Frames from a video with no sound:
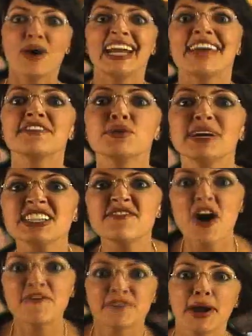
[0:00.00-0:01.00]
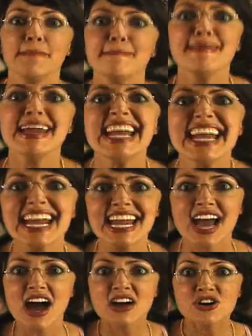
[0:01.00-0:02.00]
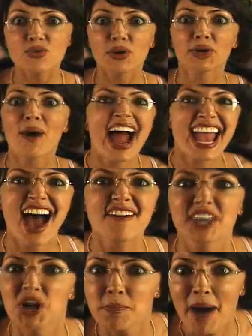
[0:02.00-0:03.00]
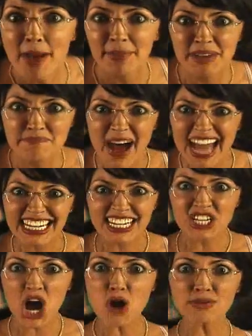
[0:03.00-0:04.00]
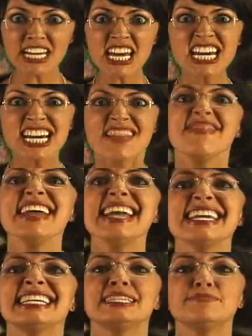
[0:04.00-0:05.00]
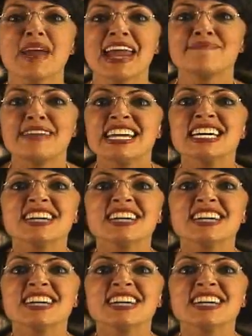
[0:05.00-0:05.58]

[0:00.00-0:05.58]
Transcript: want everyone to vote for me. What do I have that Obama and Biden don't? These, baby.